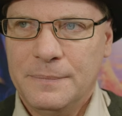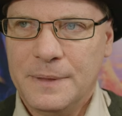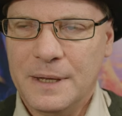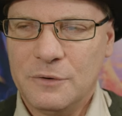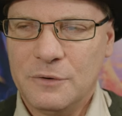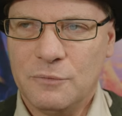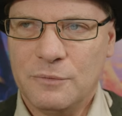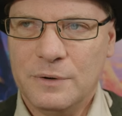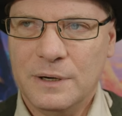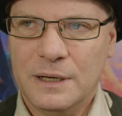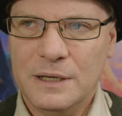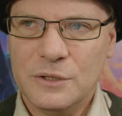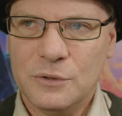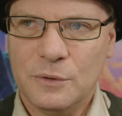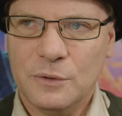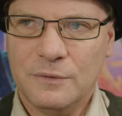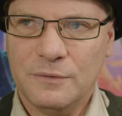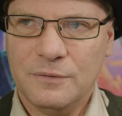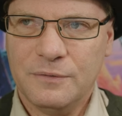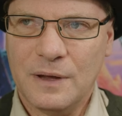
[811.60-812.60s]
that really
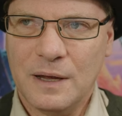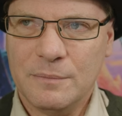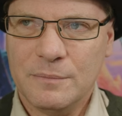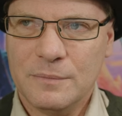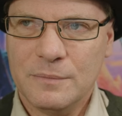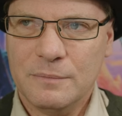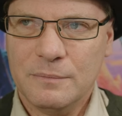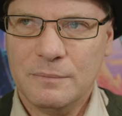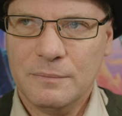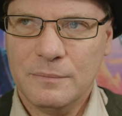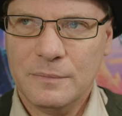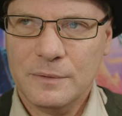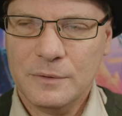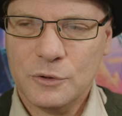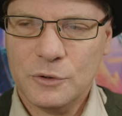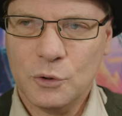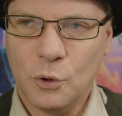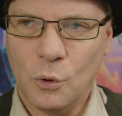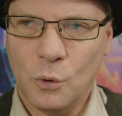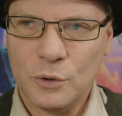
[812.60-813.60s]
sort of um,
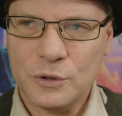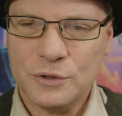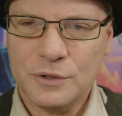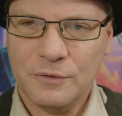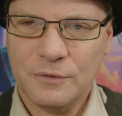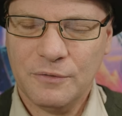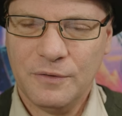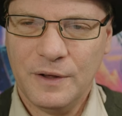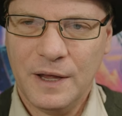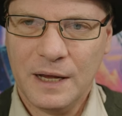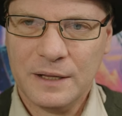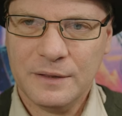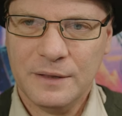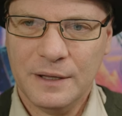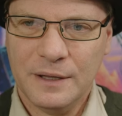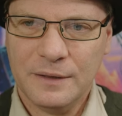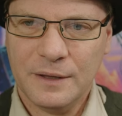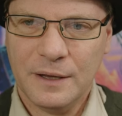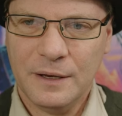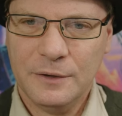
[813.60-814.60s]
talks to the fact
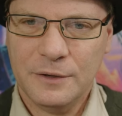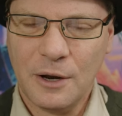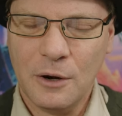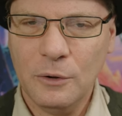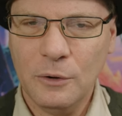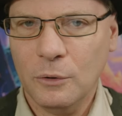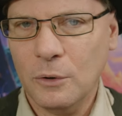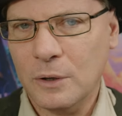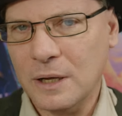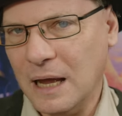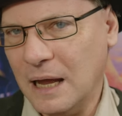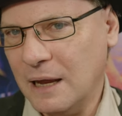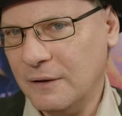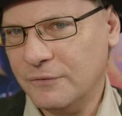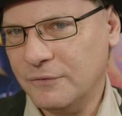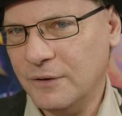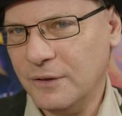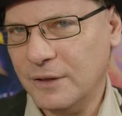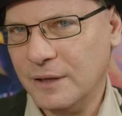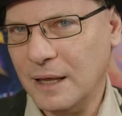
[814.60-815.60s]
that they don't look
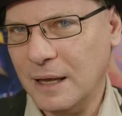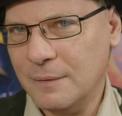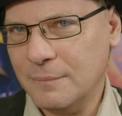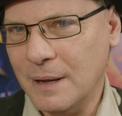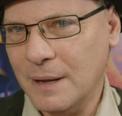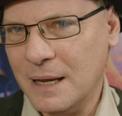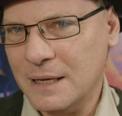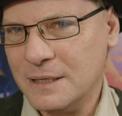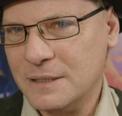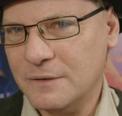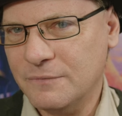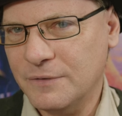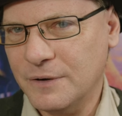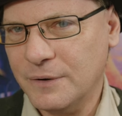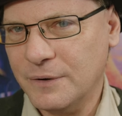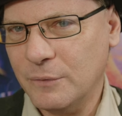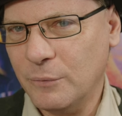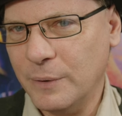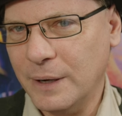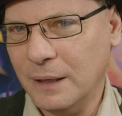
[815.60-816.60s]
after the game master
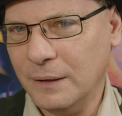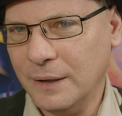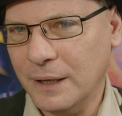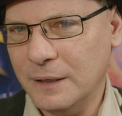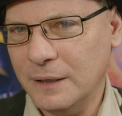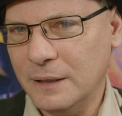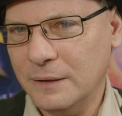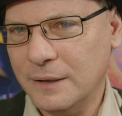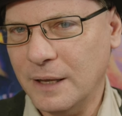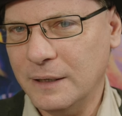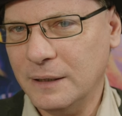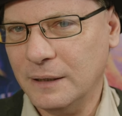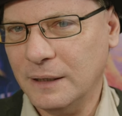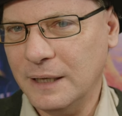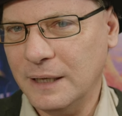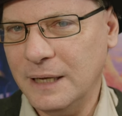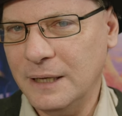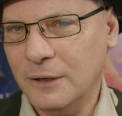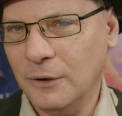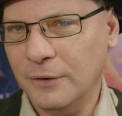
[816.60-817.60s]
very well. They they
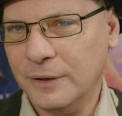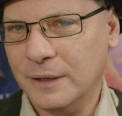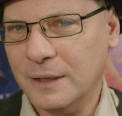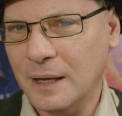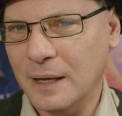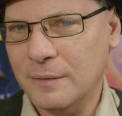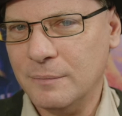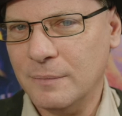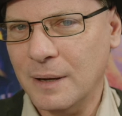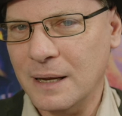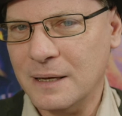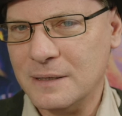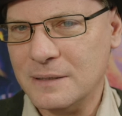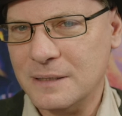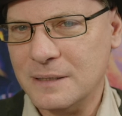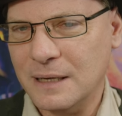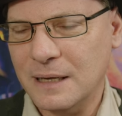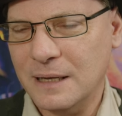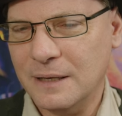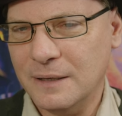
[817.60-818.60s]
lean on the game
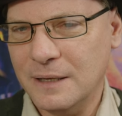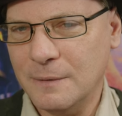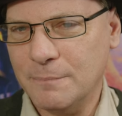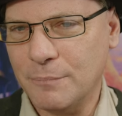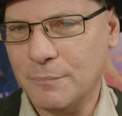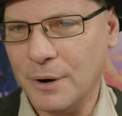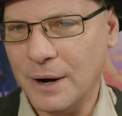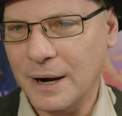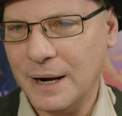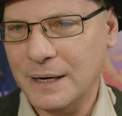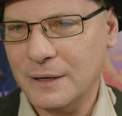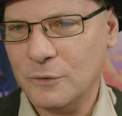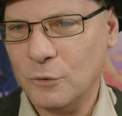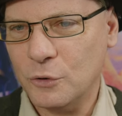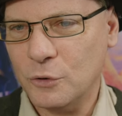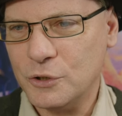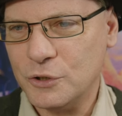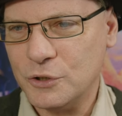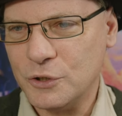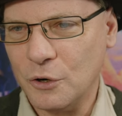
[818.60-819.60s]
master and their brain
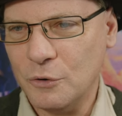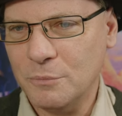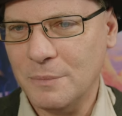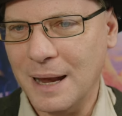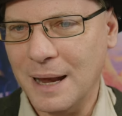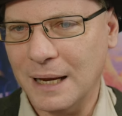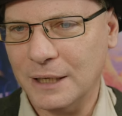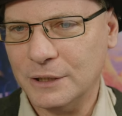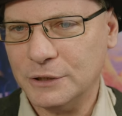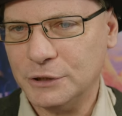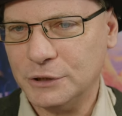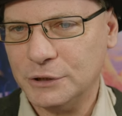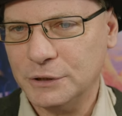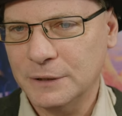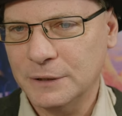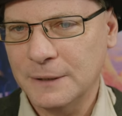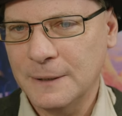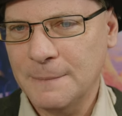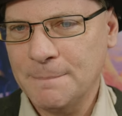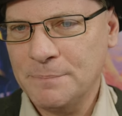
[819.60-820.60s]
so much,
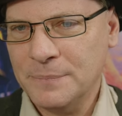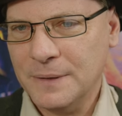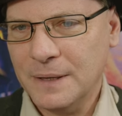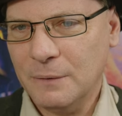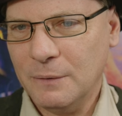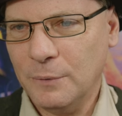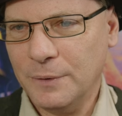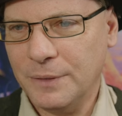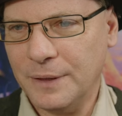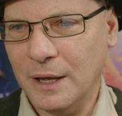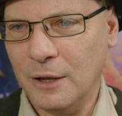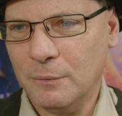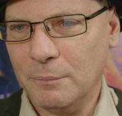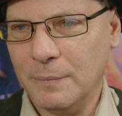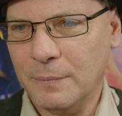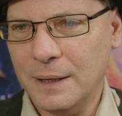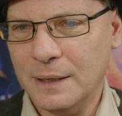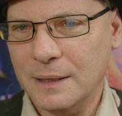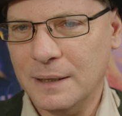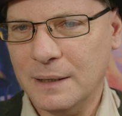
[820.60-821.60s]
without
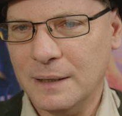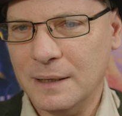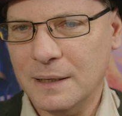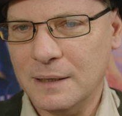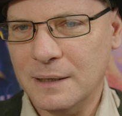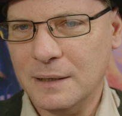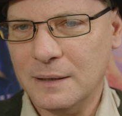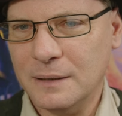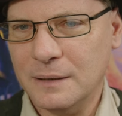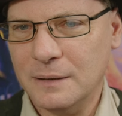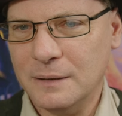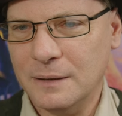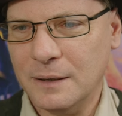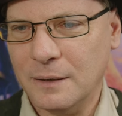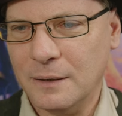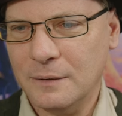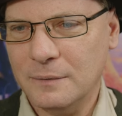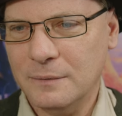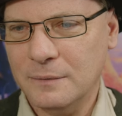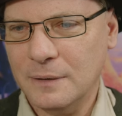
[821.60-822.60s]
making it you
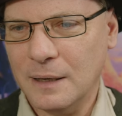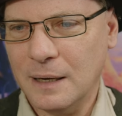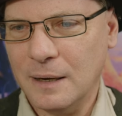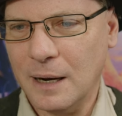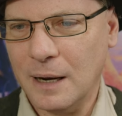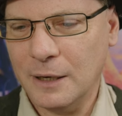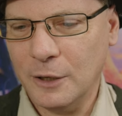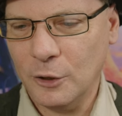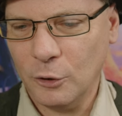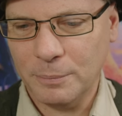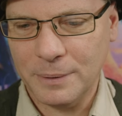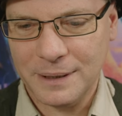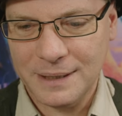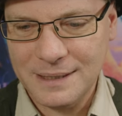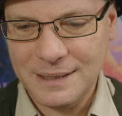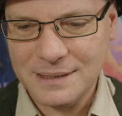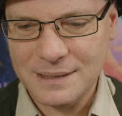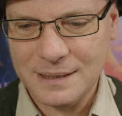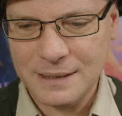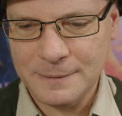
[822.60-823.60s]
know a little bit
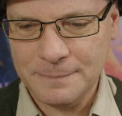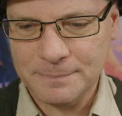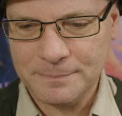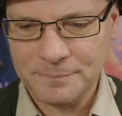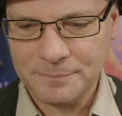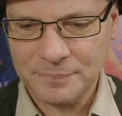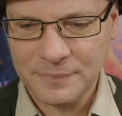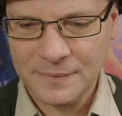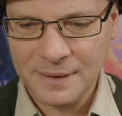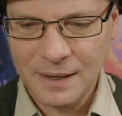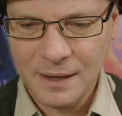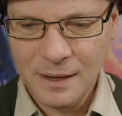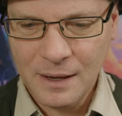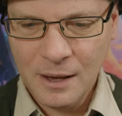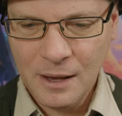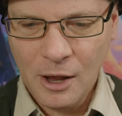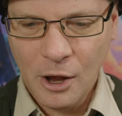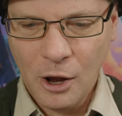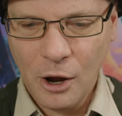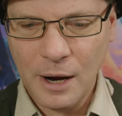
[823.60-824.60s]
easier.
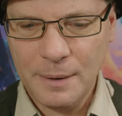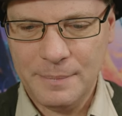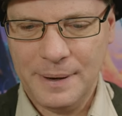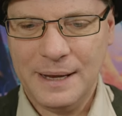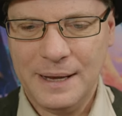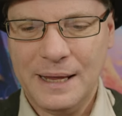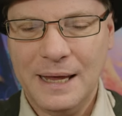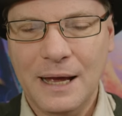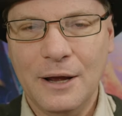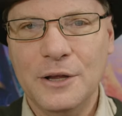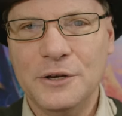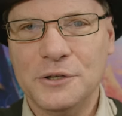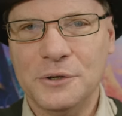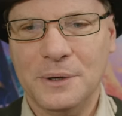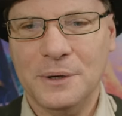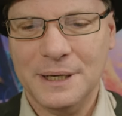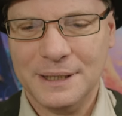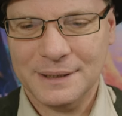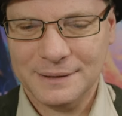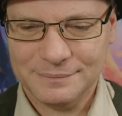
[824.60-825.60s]
Hi Matt, how you
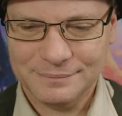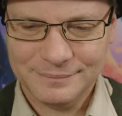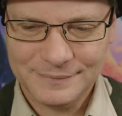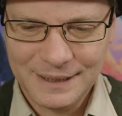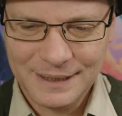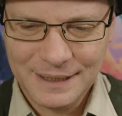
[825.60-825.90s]
doing?